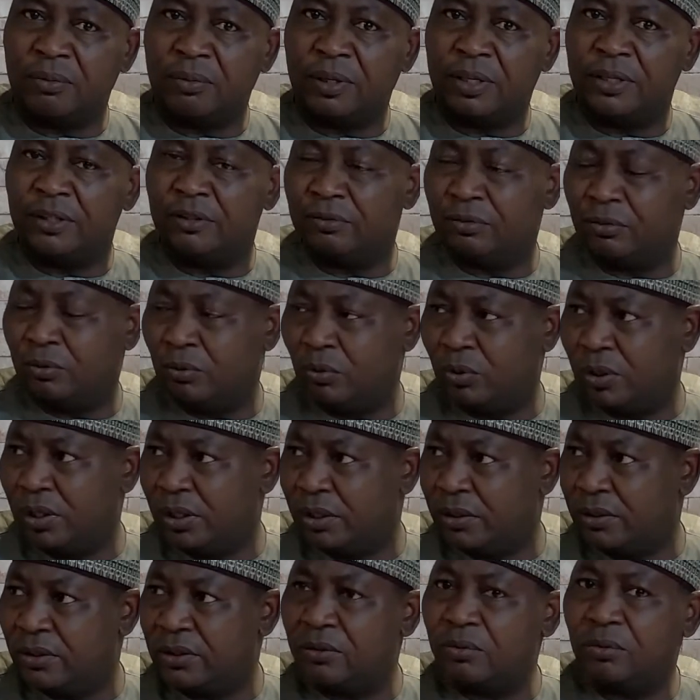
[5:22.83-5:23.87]
And if you look at
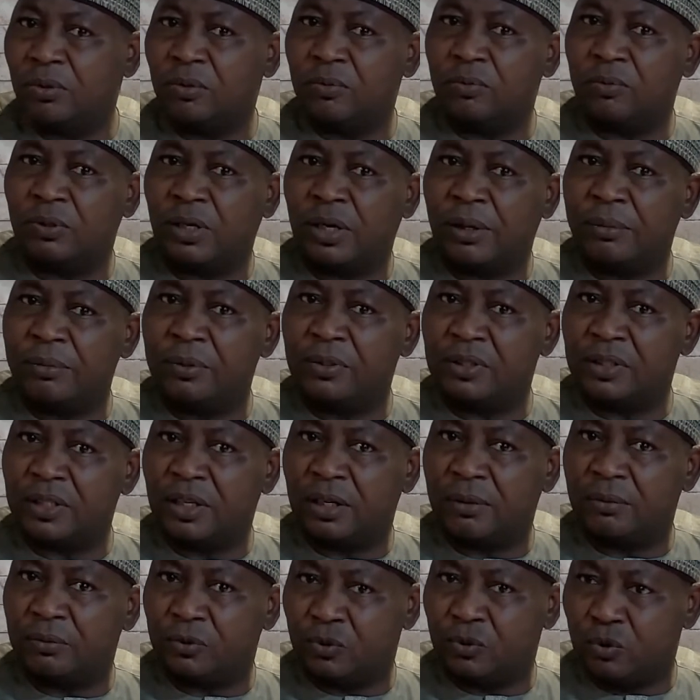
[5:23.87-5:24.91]
the Chief of Army
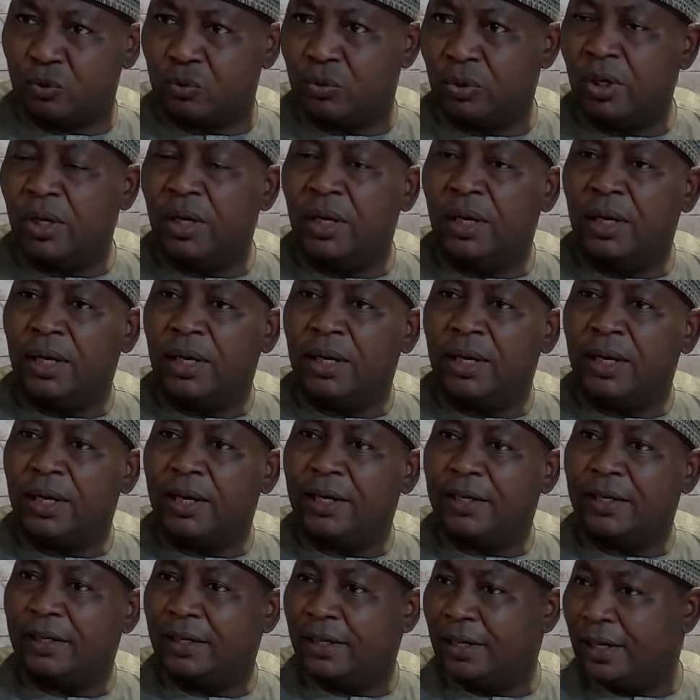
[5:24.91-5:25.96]
Staff too,
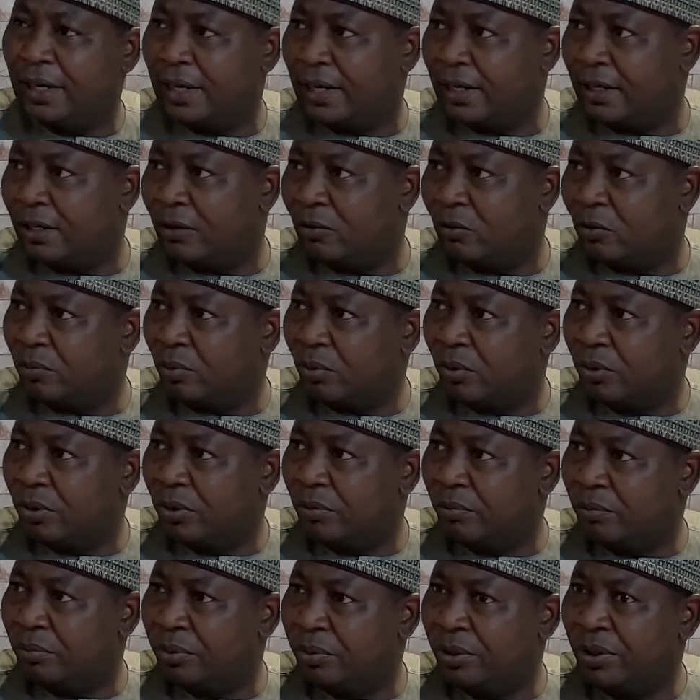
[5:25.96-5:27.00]
he had at one
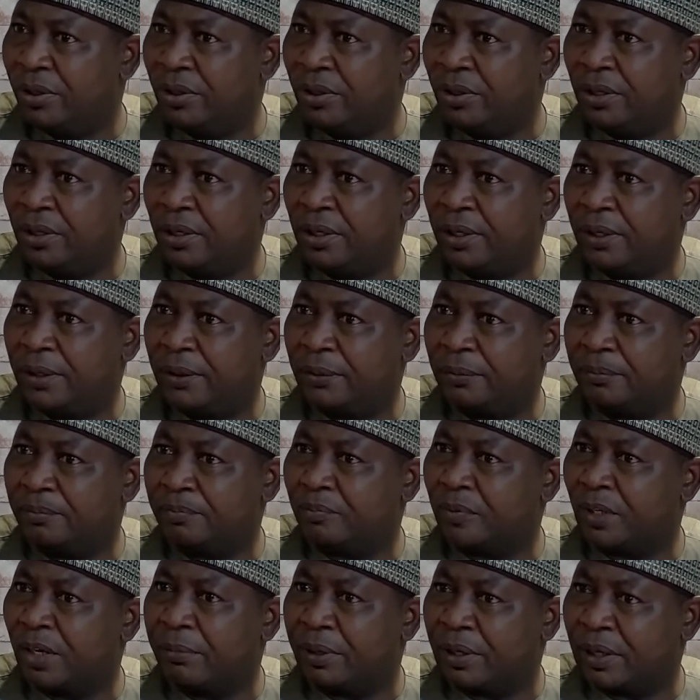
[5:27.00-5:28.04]
point been
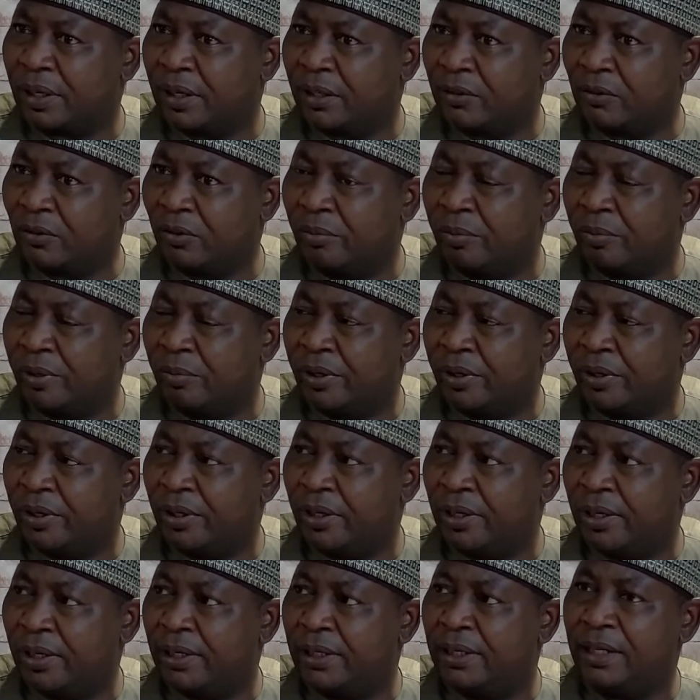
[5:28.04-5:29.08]
a brigade
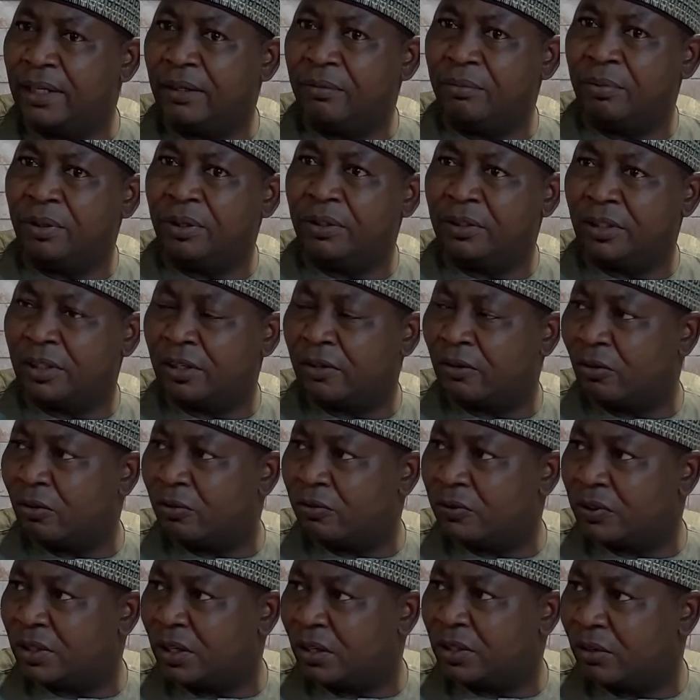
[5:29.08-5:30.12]
commander, he had been a
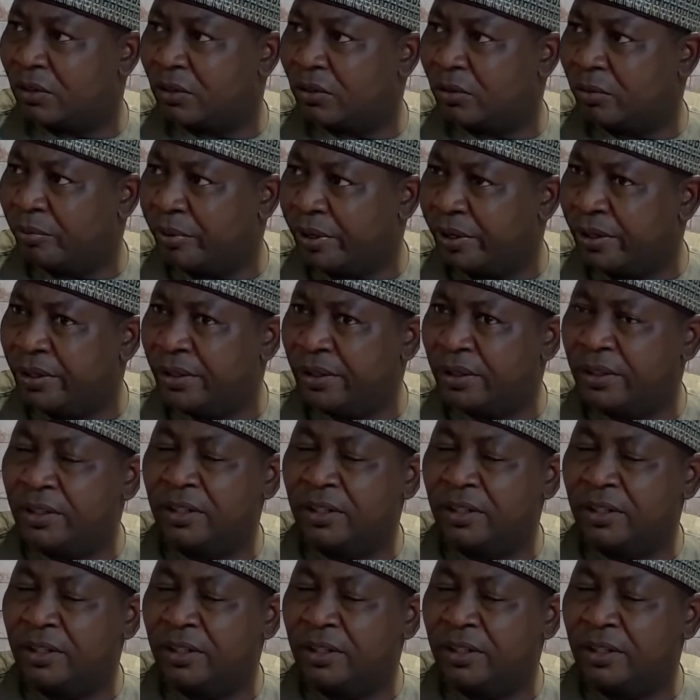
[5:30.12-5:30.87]
general officer commanding